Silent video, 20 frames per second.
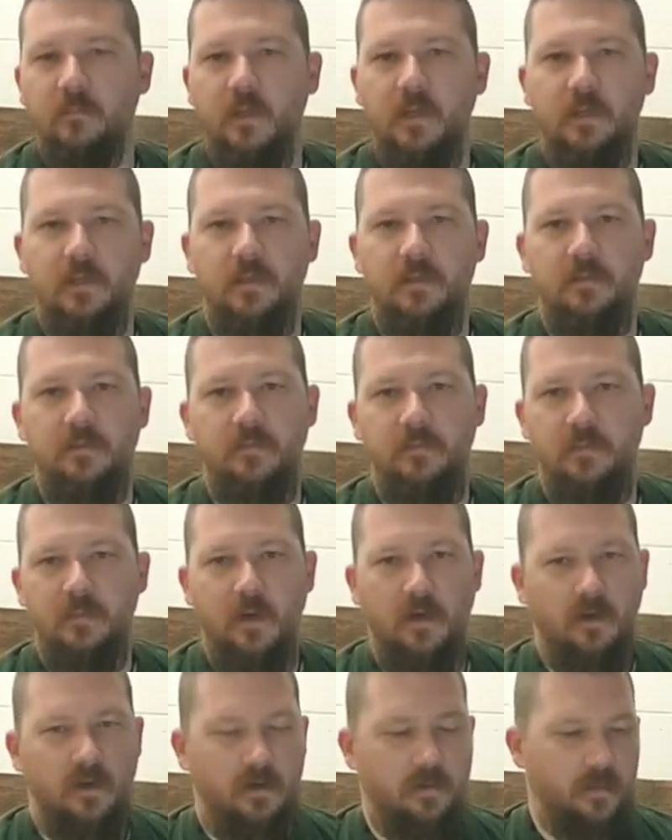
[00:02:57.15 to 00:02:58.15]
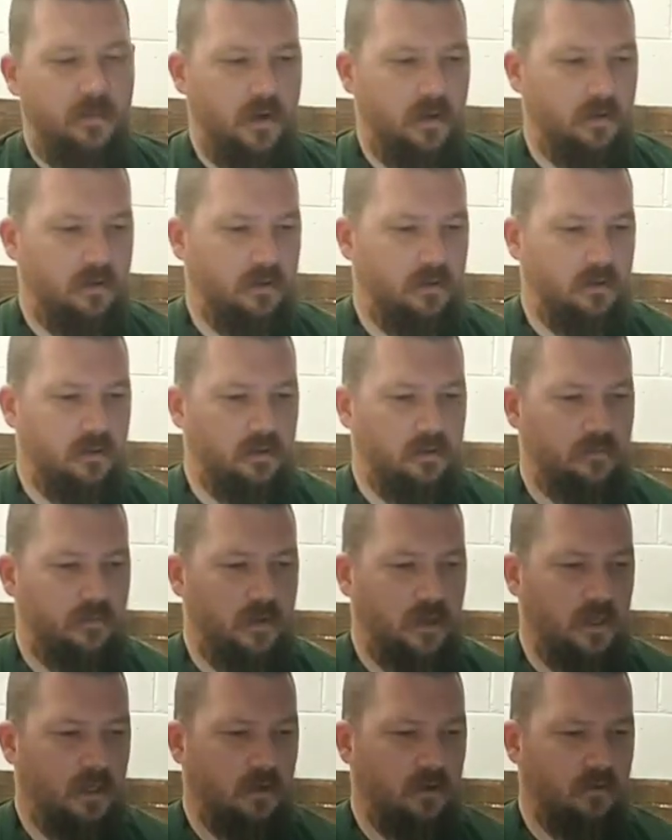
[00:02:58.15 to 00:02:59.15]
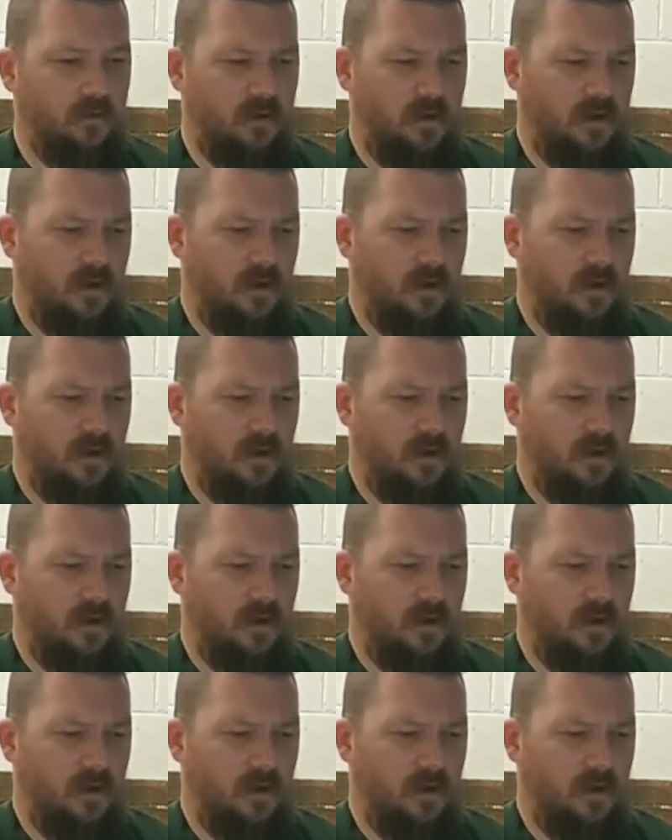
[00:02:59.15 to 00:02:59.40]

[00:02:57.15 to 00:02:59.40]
he's talking about in, in the video.